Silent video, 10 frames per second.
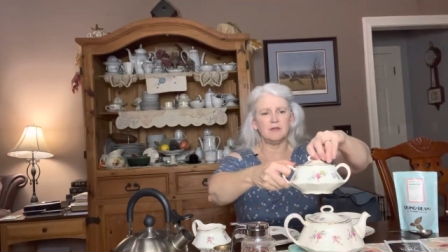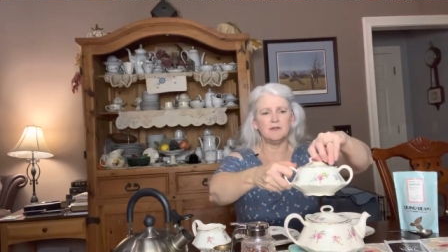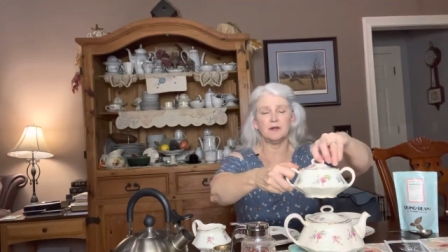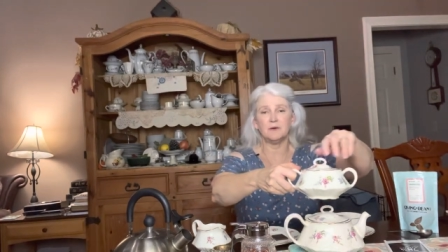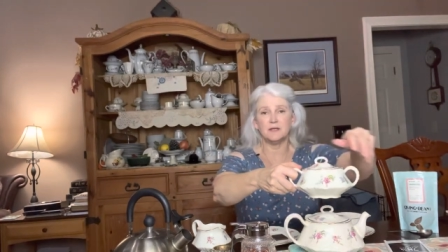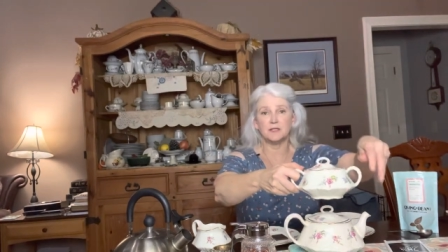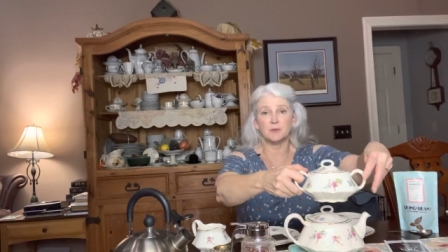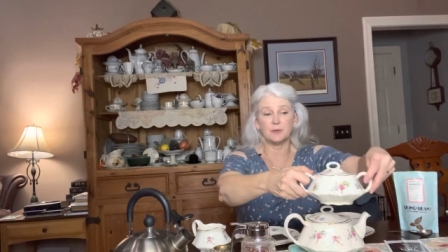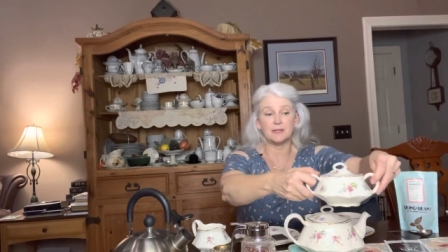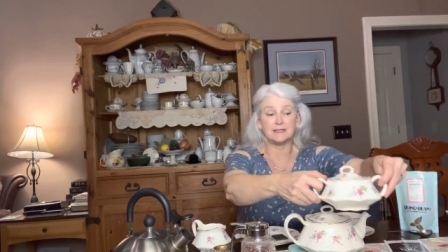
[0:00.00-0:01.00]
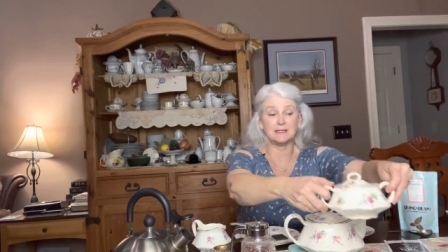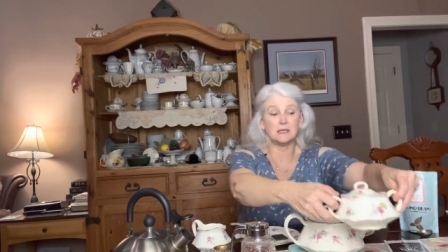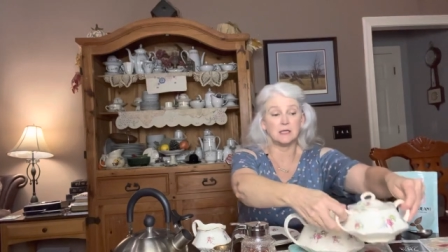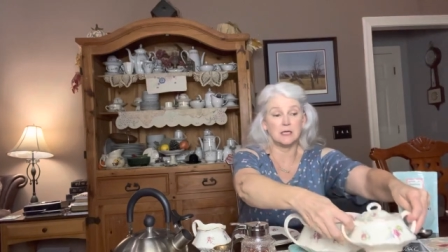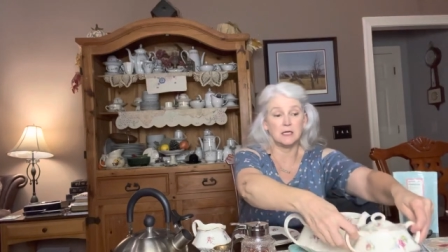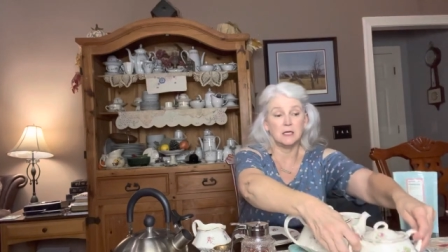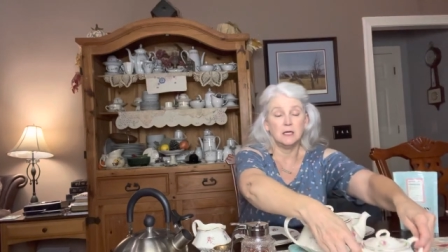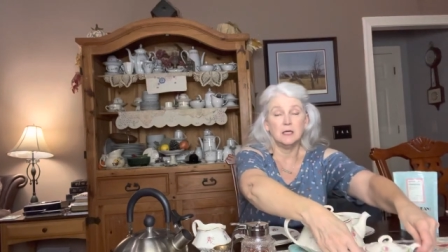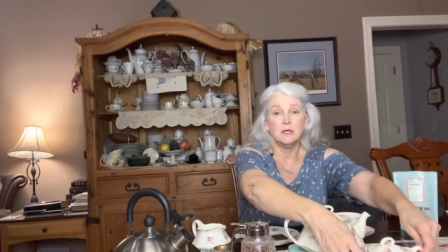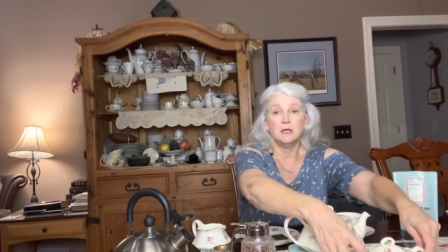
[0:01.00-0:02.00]
There is a Priscilla
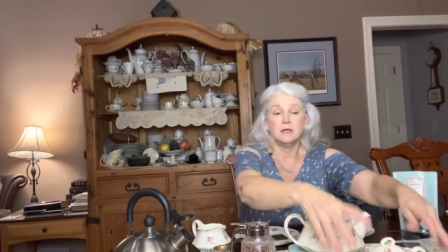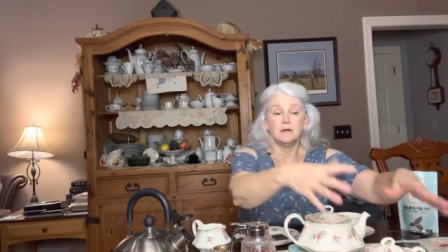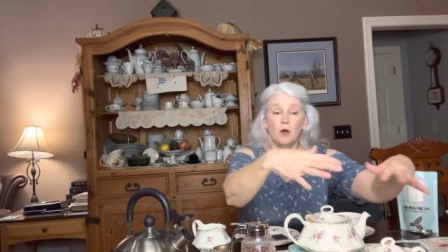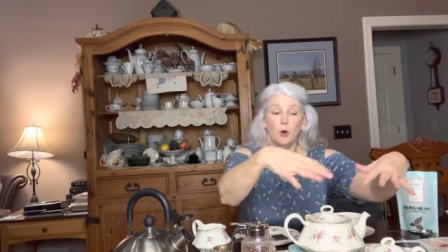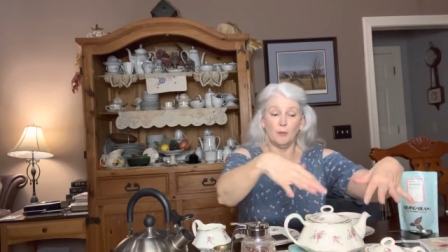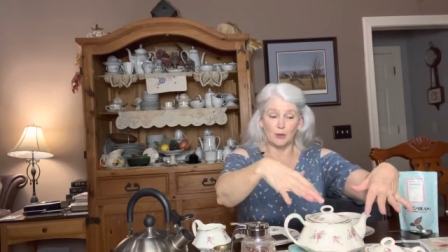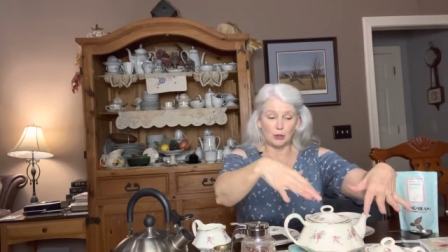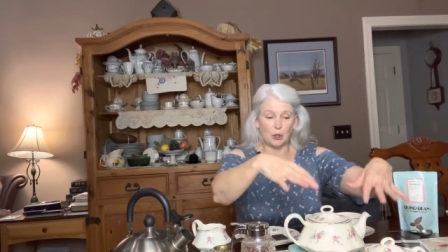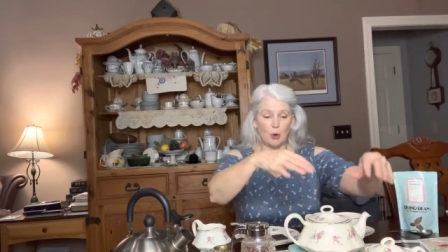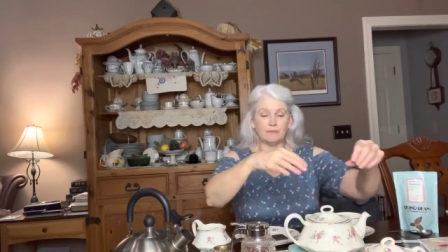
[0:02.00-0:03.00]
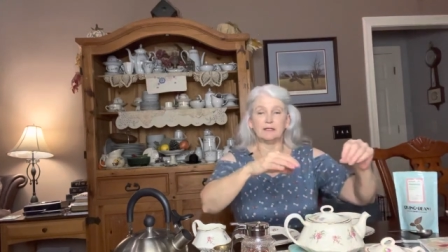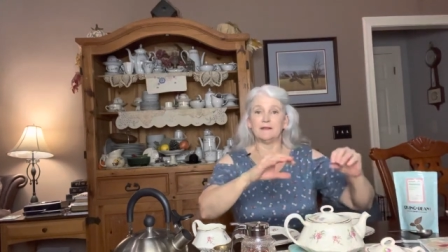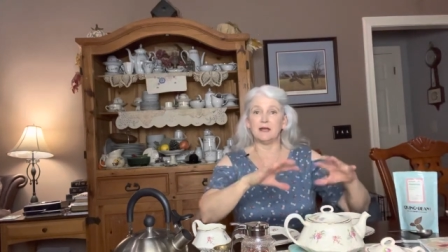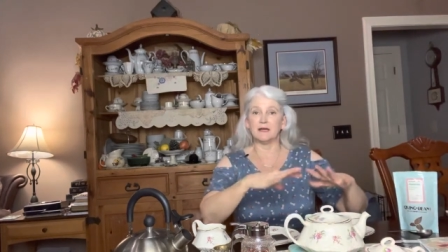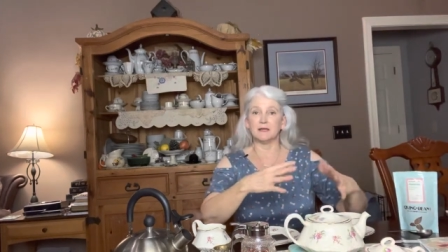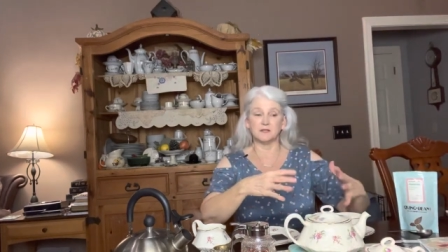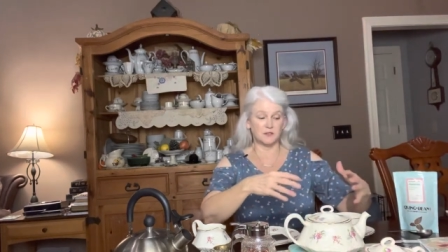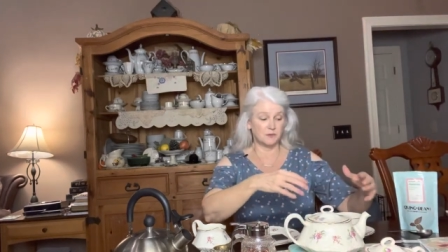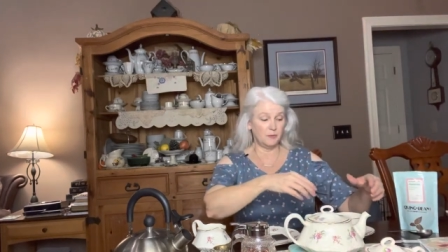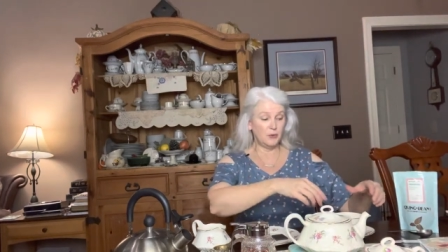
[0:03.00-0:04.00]
Homer Laughlin that is
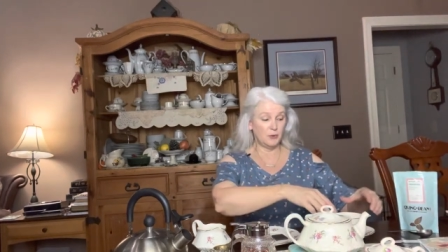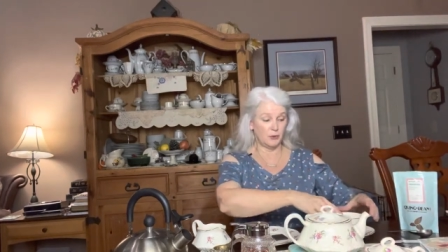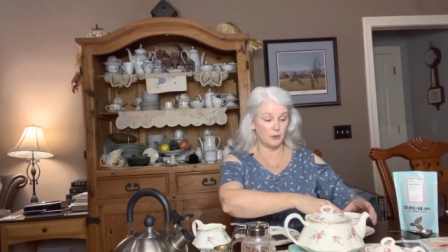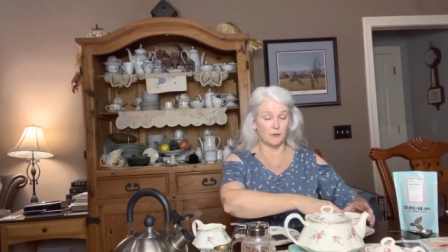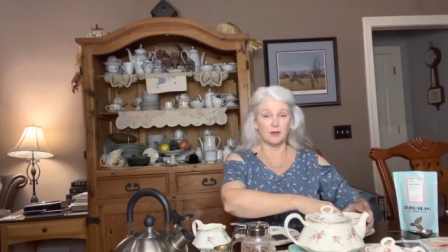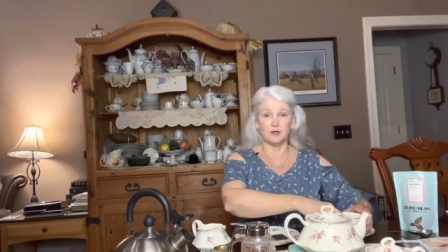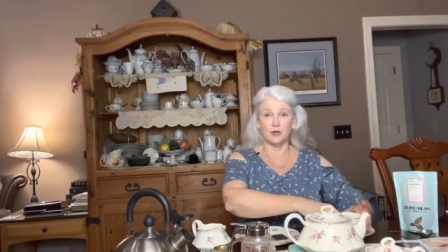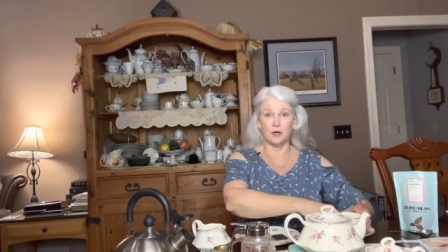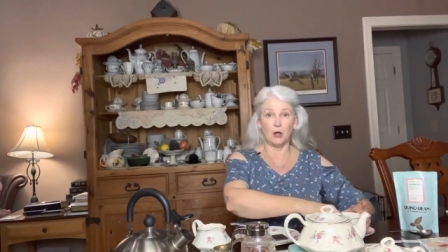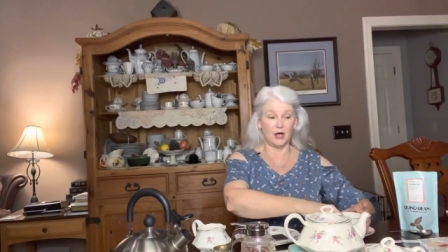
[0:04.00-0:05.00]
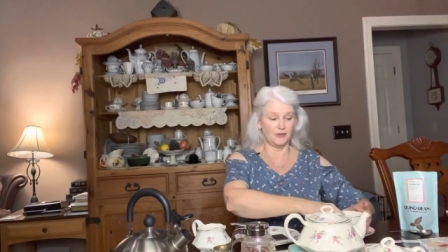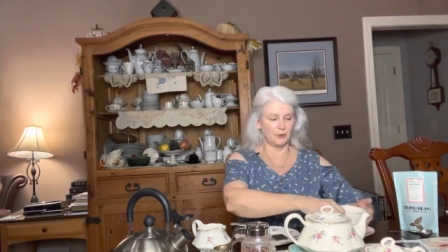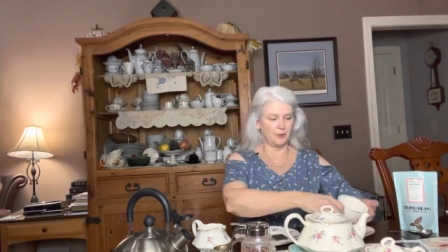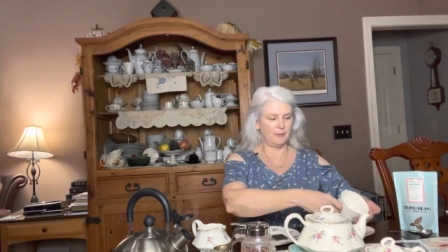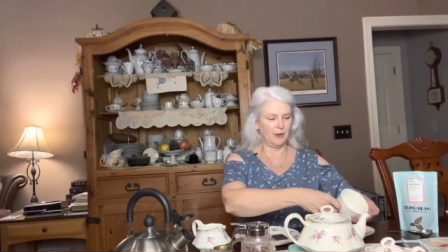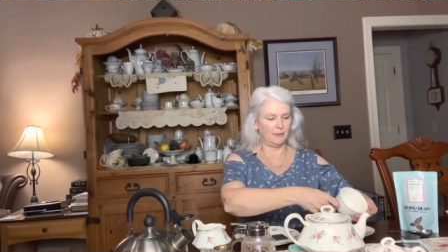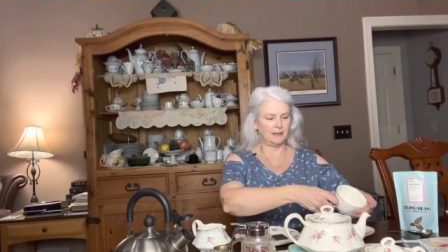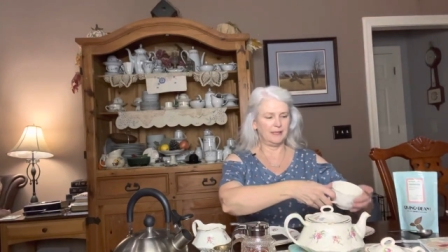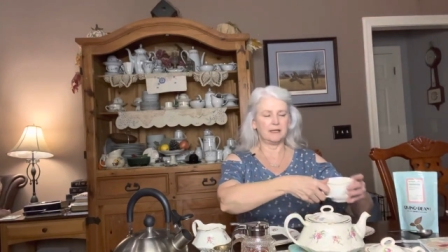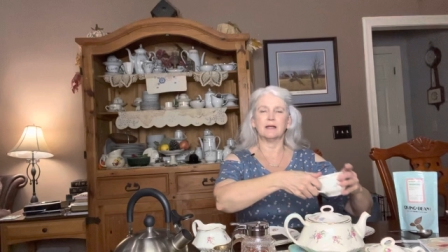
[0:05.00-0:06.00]
smooth, not the
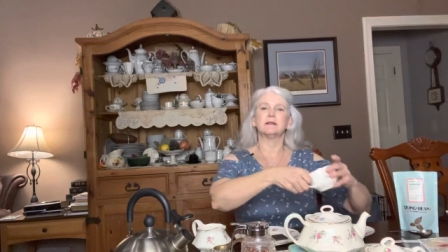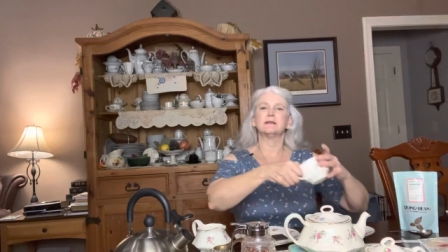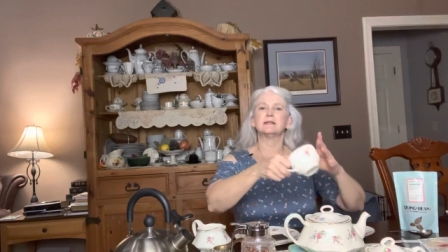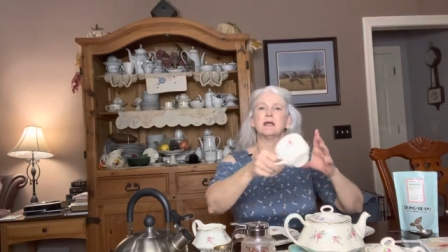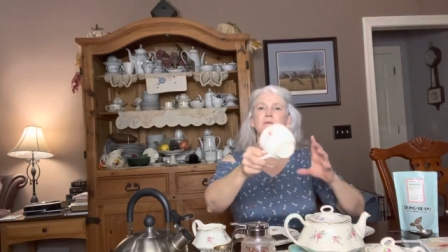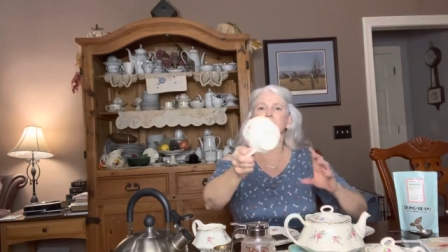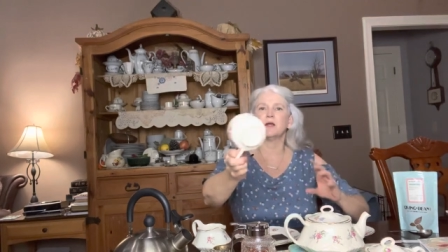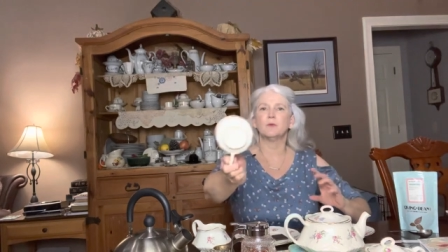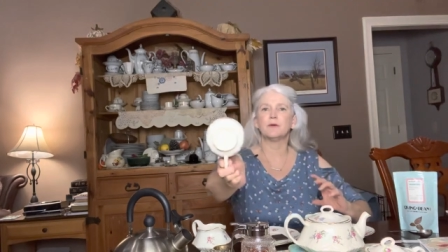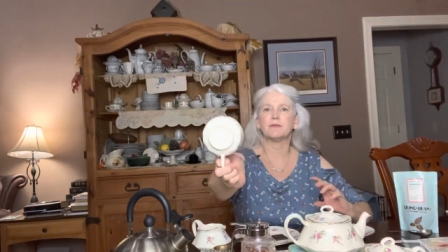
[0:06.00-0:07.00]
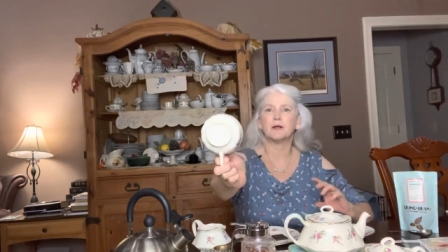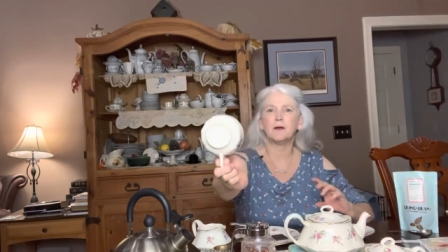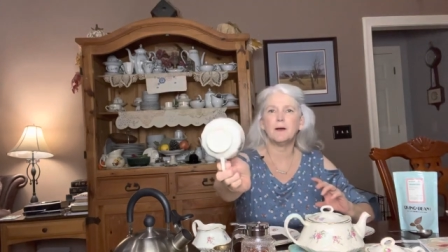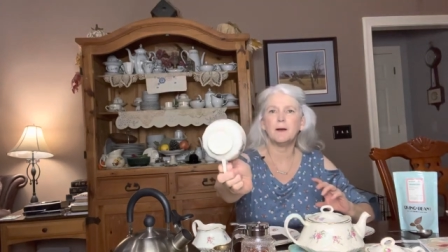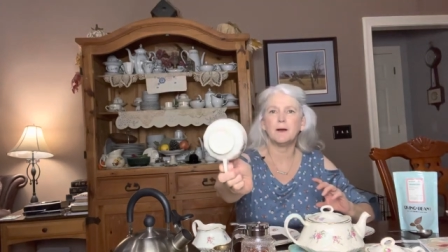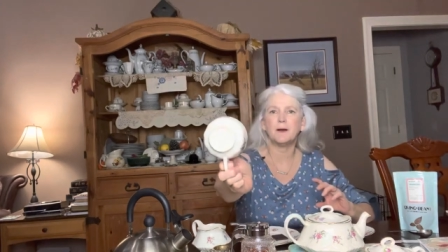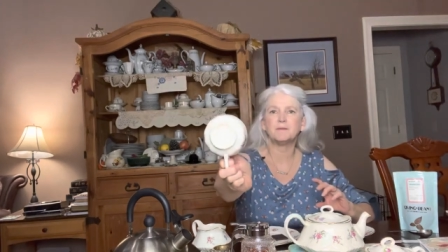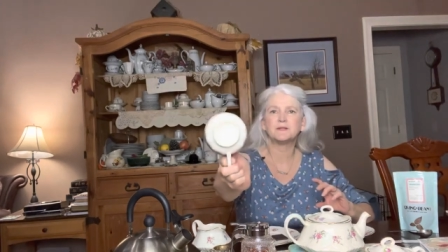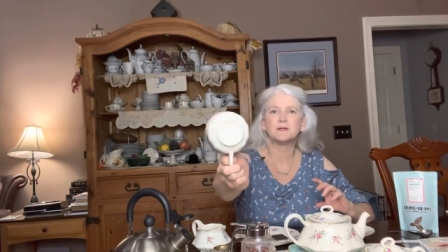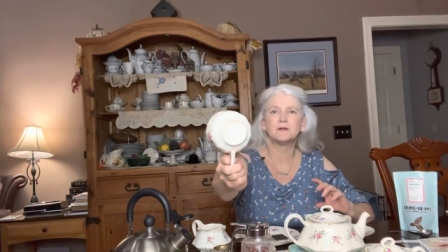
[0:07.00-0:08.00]
Republic. The same thing with the
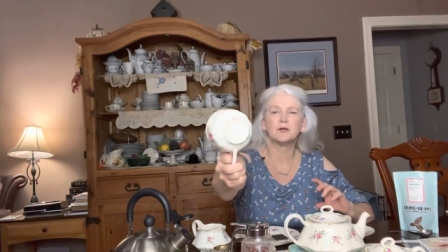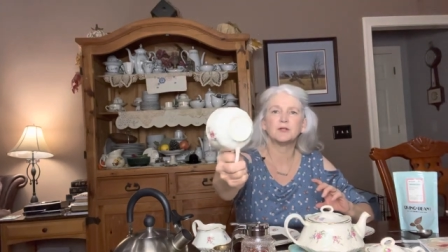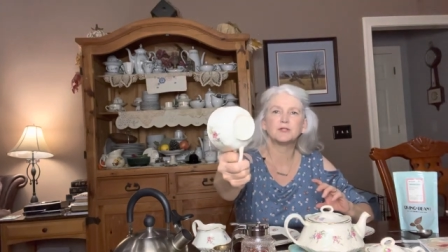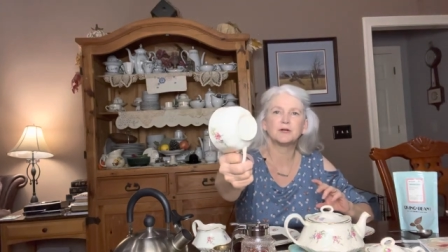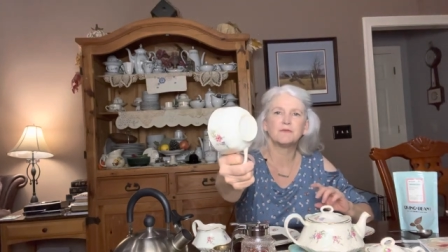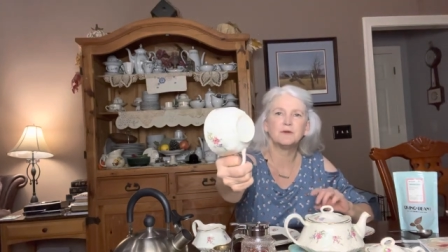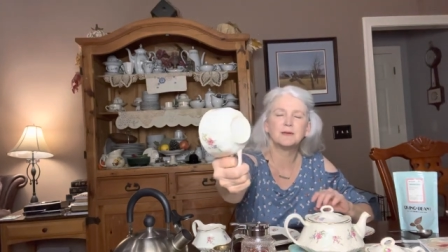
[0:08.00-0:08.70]
cups. Not sure if you